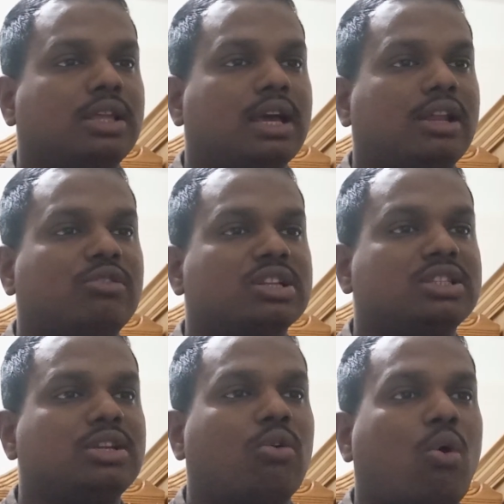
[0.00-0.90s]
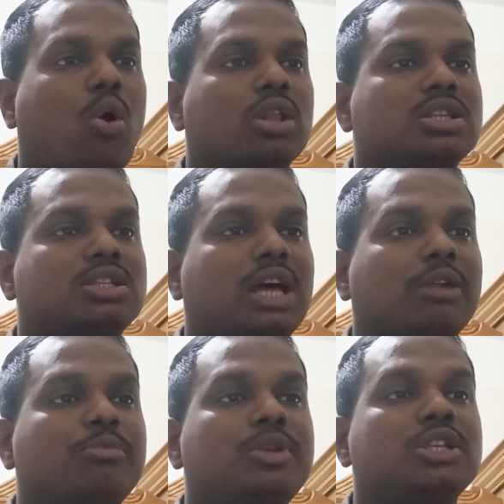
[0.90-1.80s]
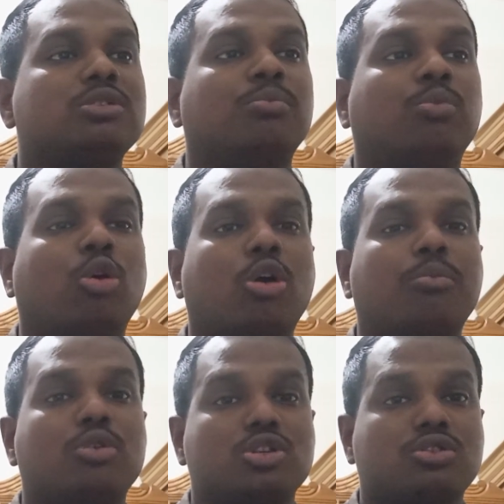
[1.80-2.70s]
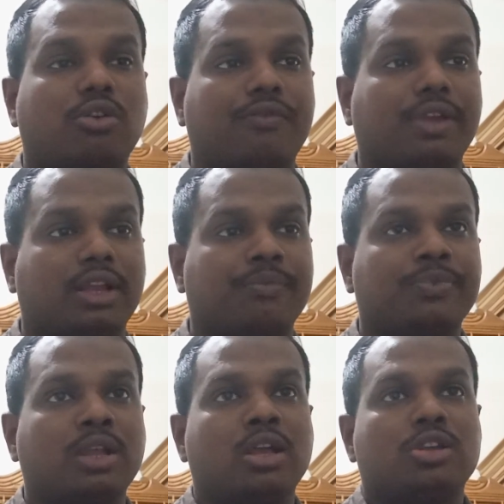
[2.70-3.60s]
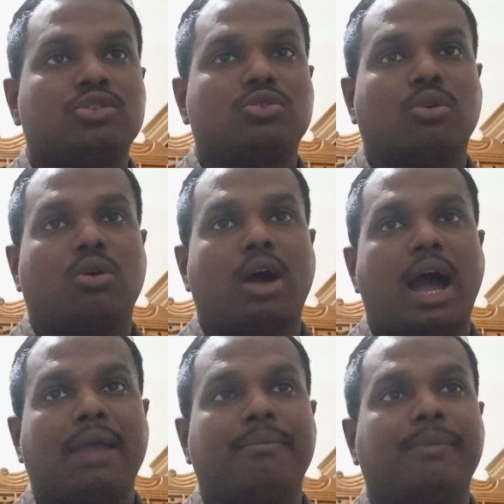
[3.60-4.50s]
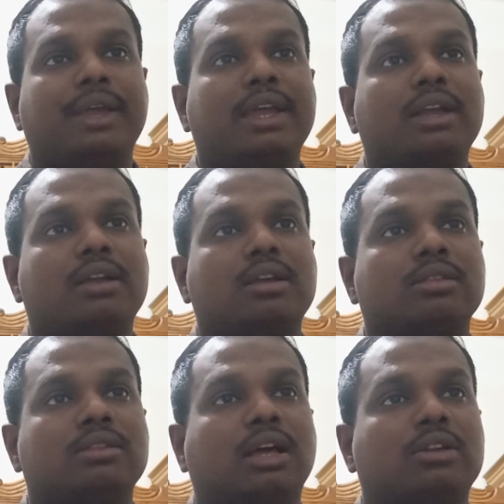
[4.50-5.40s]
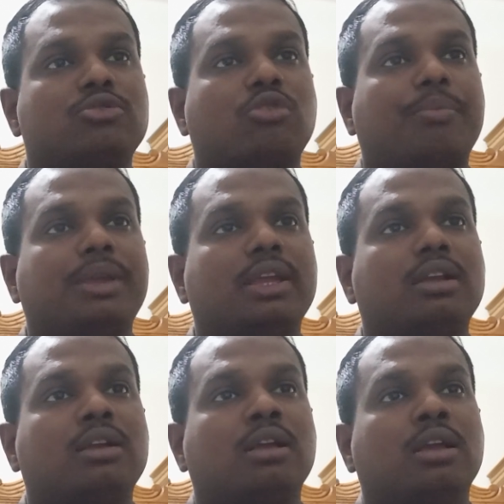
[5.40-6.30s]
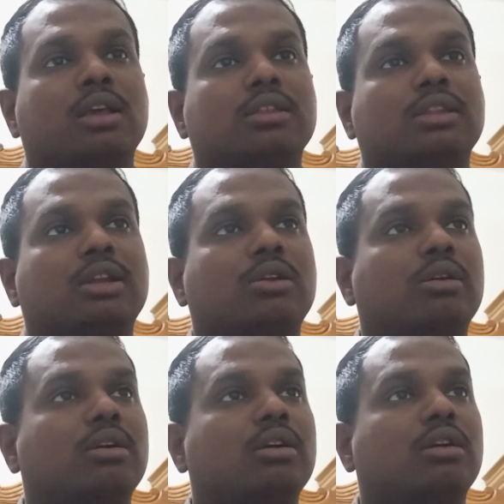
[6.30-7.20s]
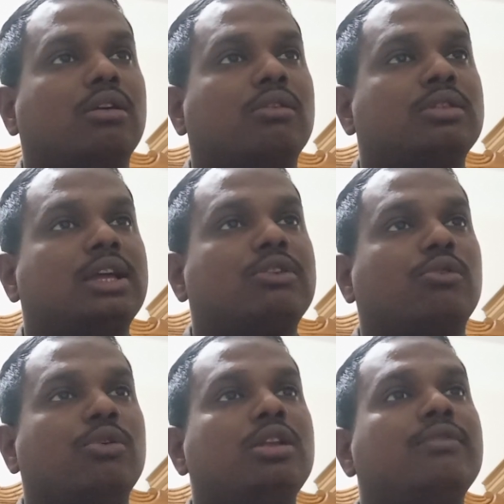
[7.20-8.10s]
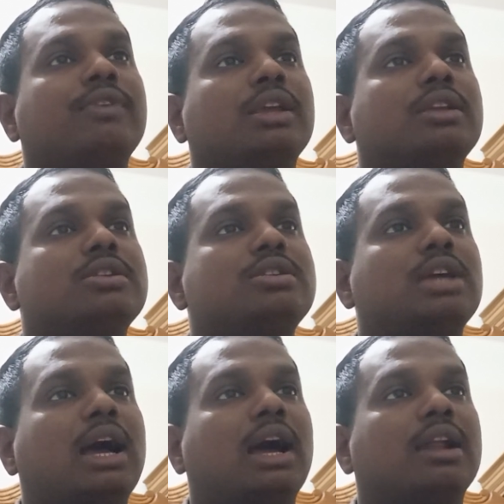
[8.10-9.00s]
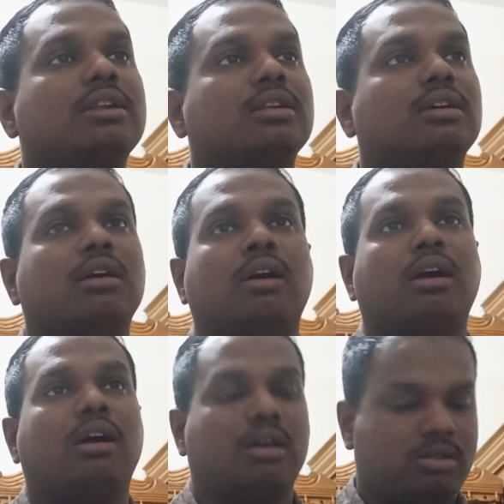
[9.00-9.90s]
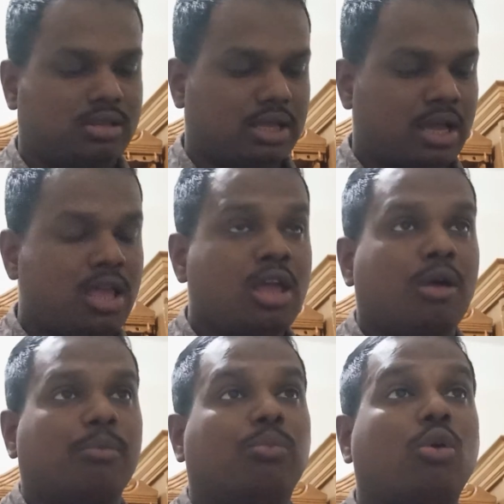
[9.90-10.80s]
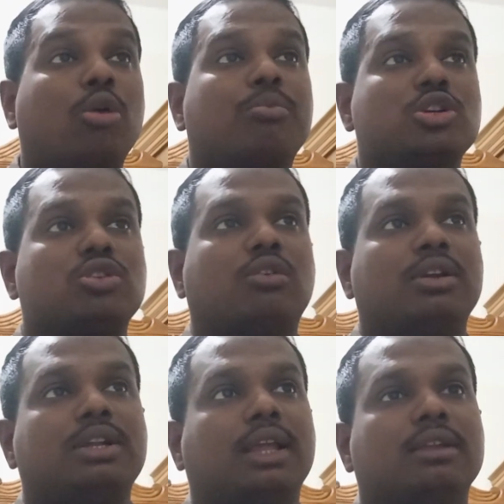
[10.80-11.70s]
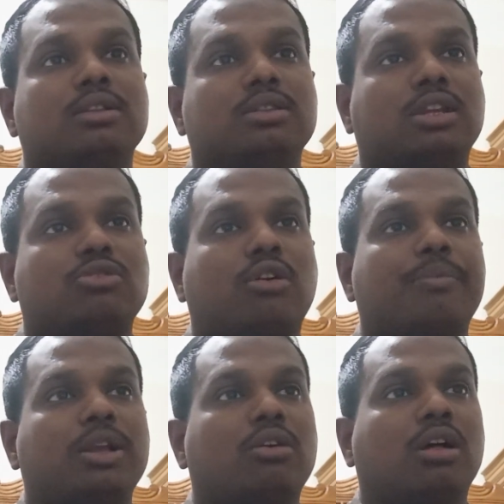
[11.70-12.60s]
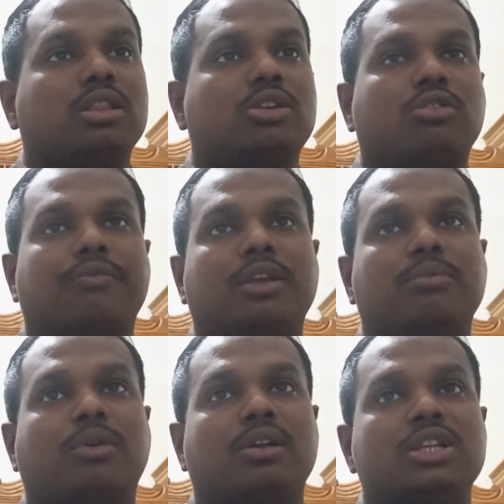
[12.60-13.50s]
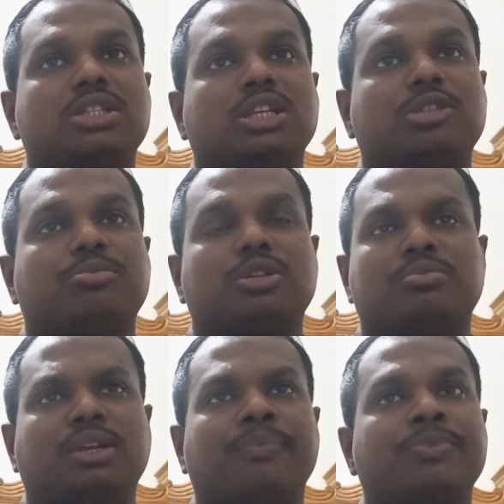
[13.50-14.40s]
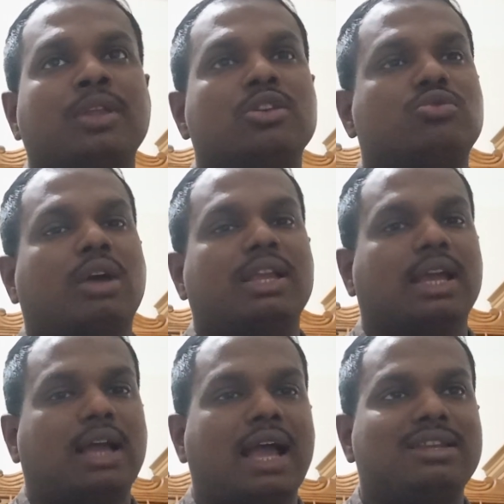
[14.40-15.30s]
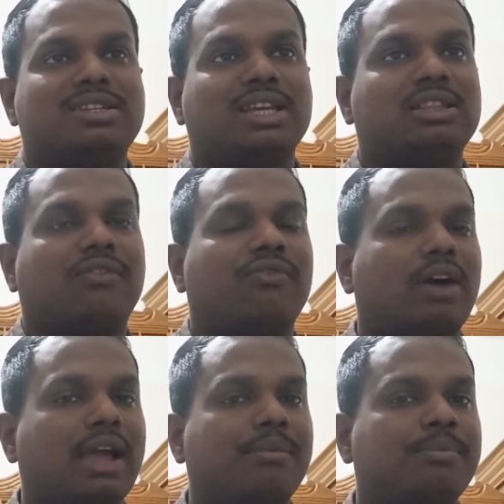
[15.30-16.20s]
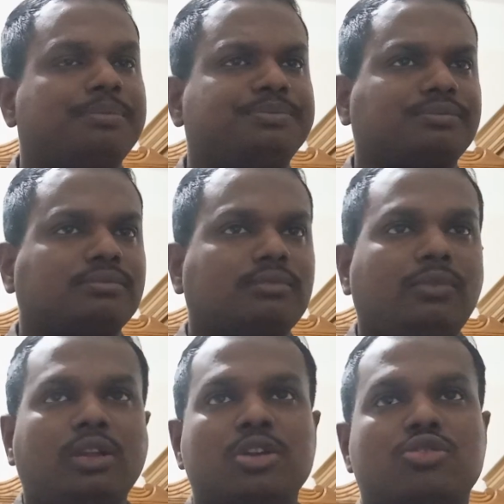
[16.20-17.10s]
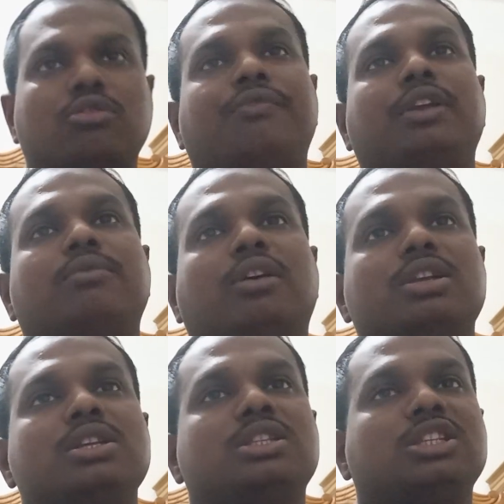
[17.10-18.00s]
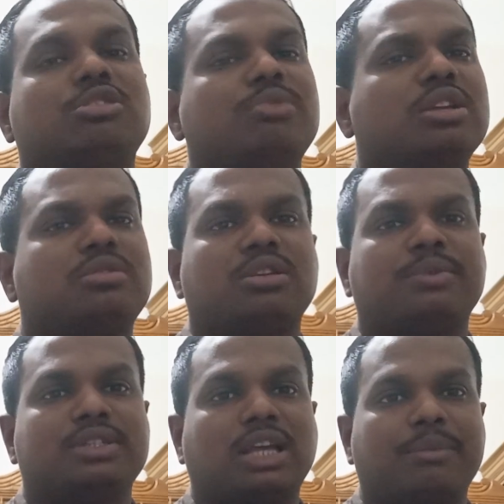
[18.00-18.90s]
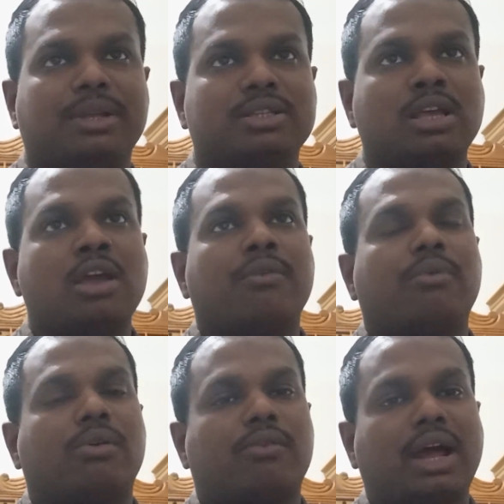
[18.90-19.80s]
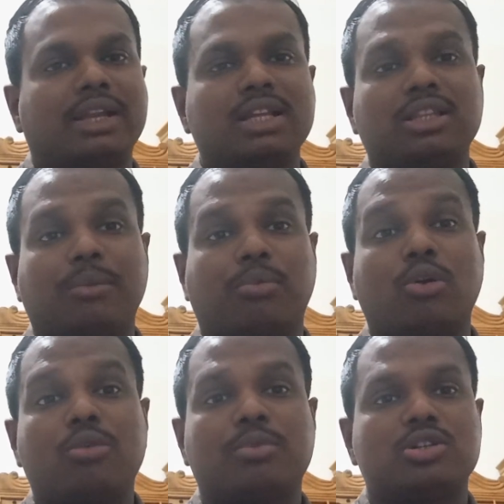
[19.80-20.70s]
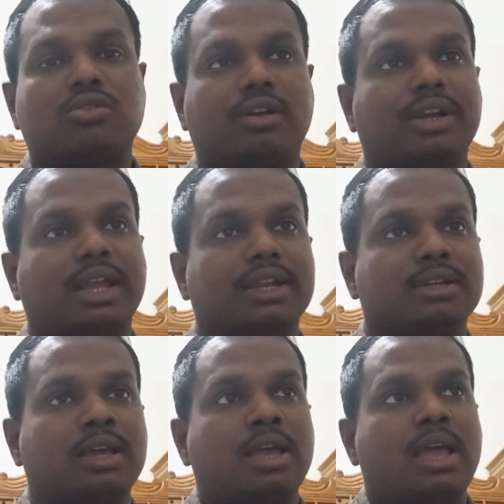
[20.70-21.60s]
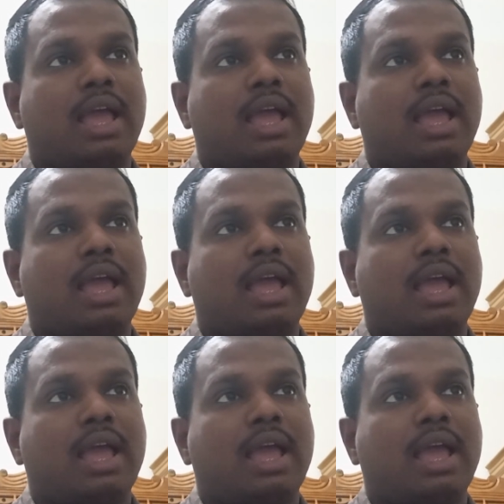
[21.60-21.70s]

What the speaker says: there you can see all service blog post topic. So I make the topic that will be done, the blog post content, the topic, all the topic for each specific. So I take the 5 topic for each specific service for writing the blog post content.